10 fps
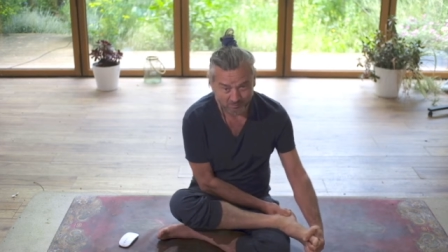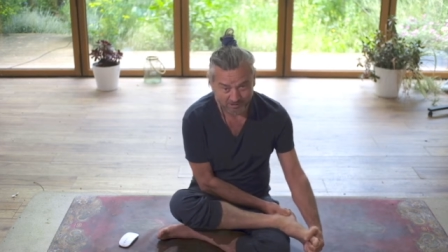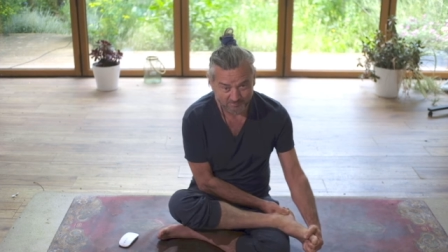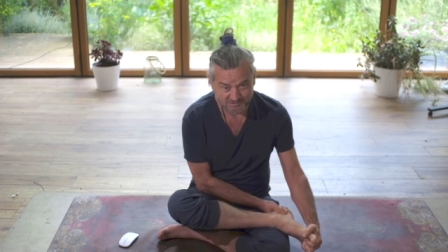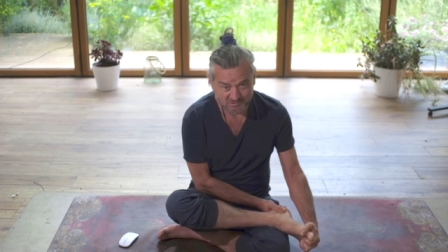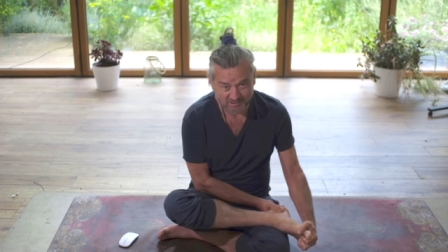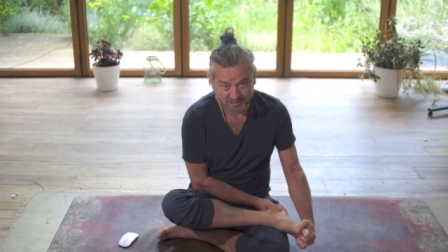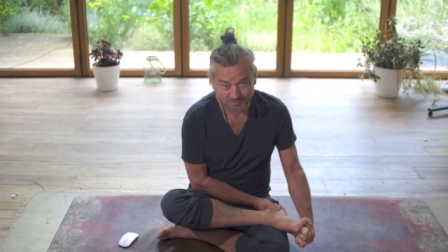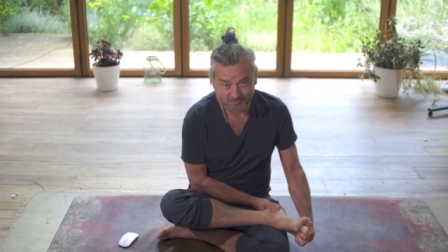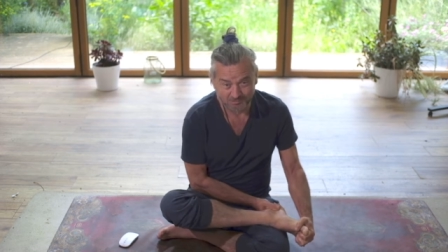all the way up into
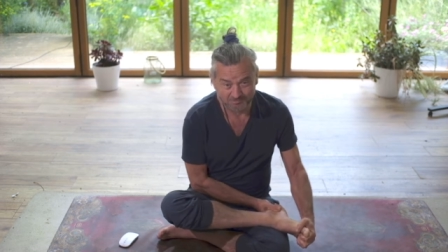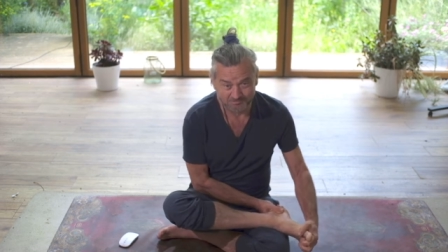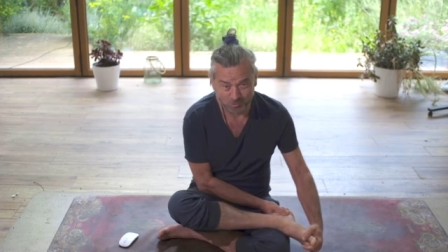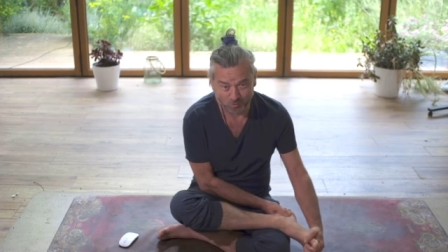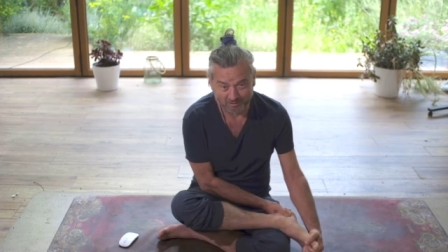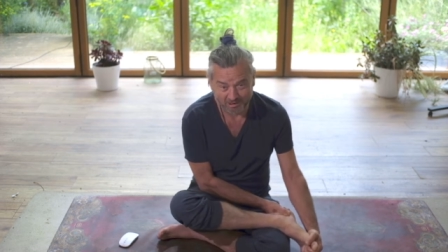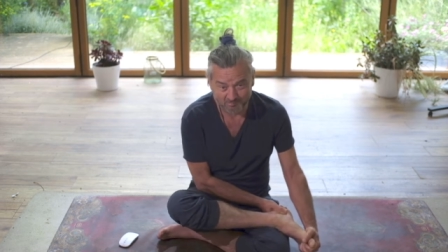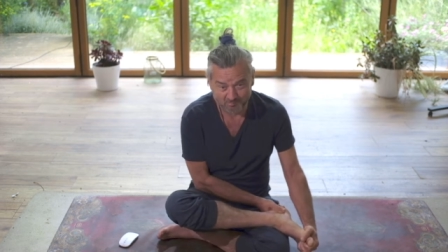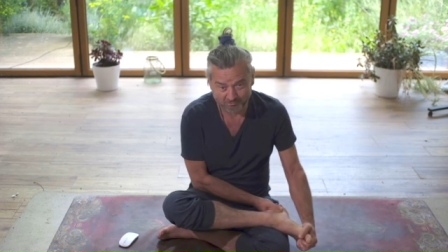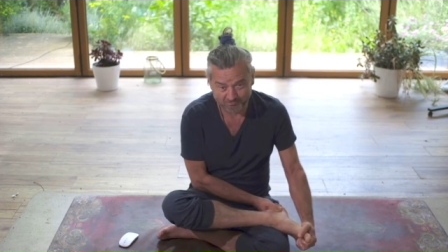the ankle, all the way
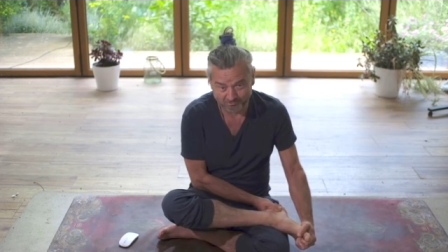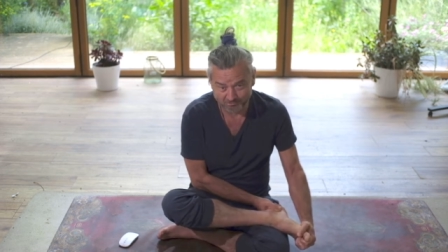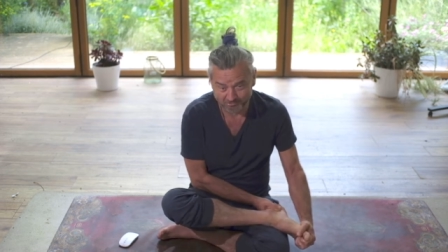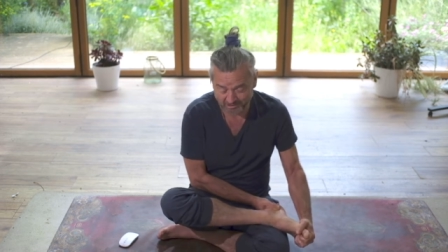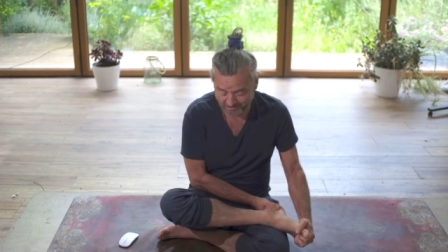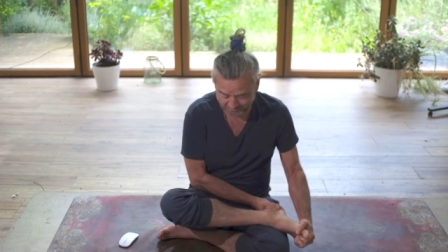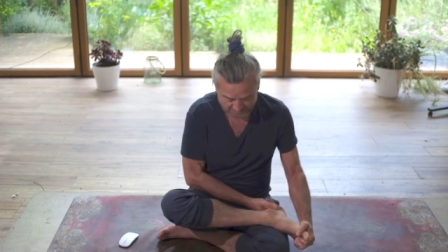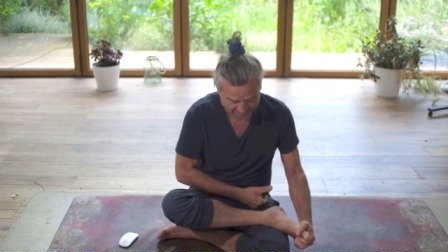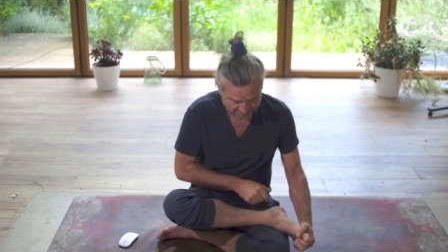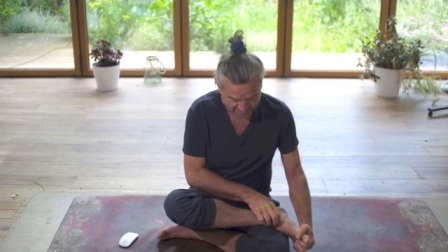up through the
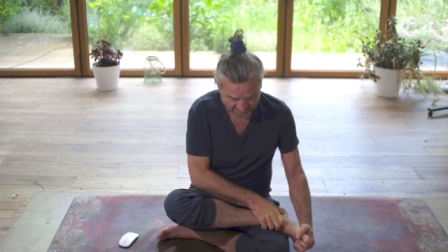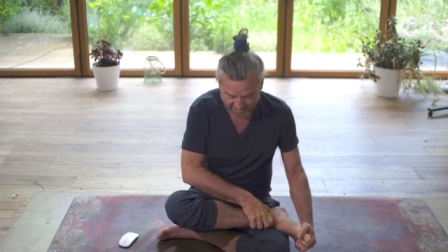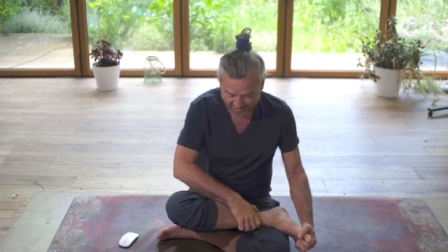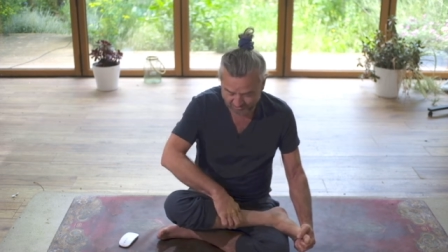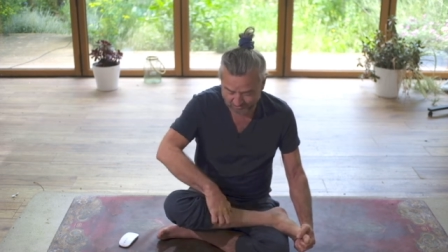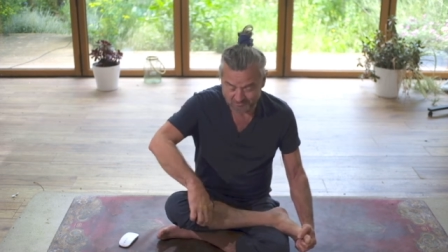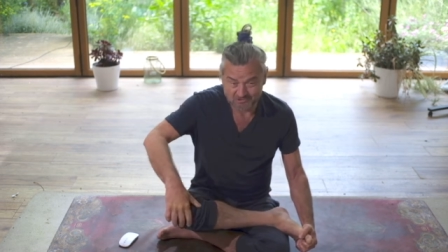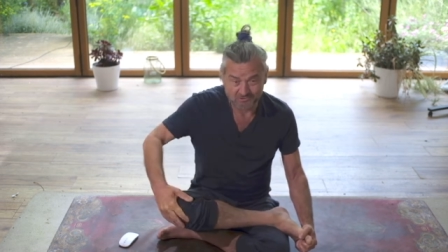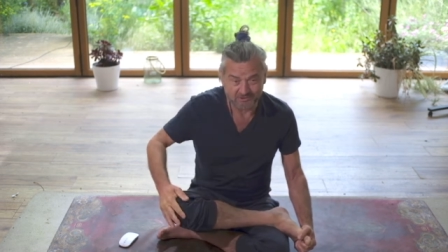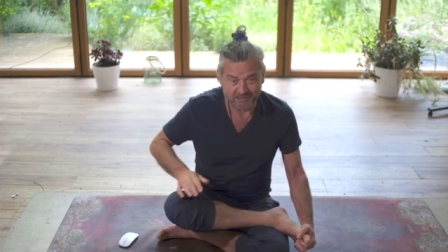
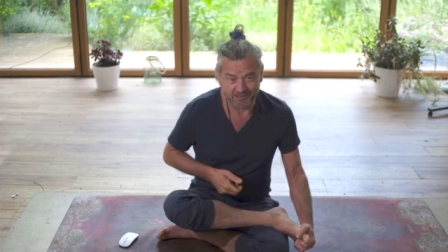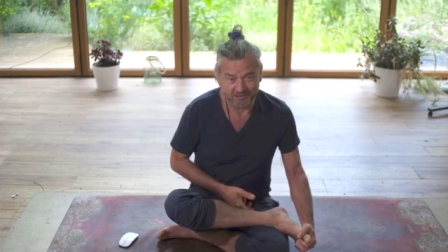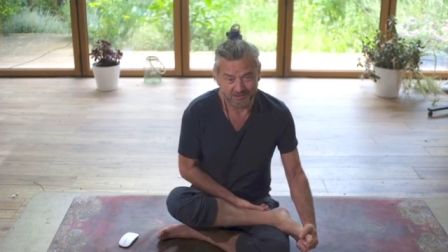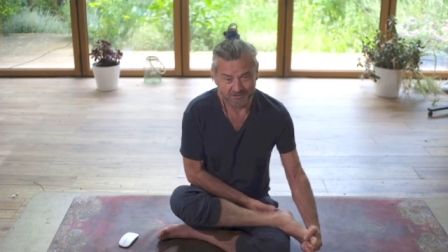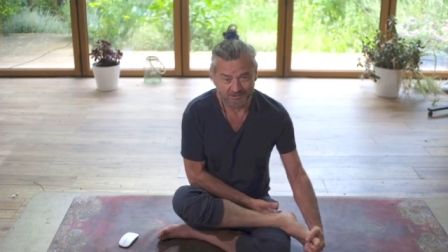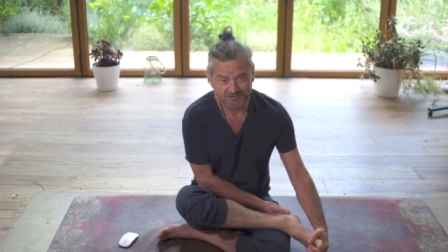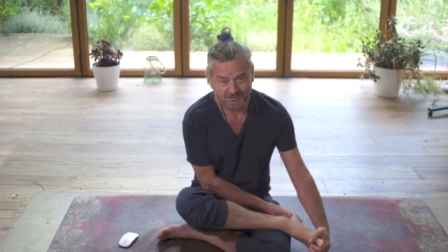ankle to the knee.